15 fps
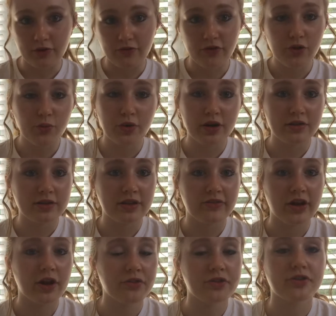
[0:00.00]
If you want to live a
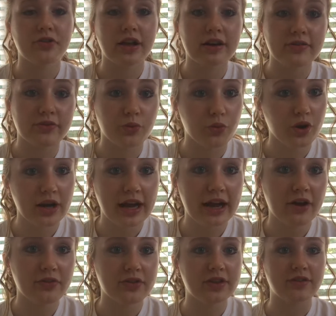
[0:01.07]
healthier life and work
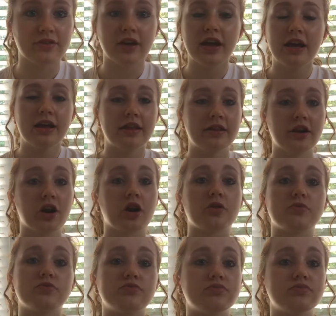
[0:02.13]
out, then there are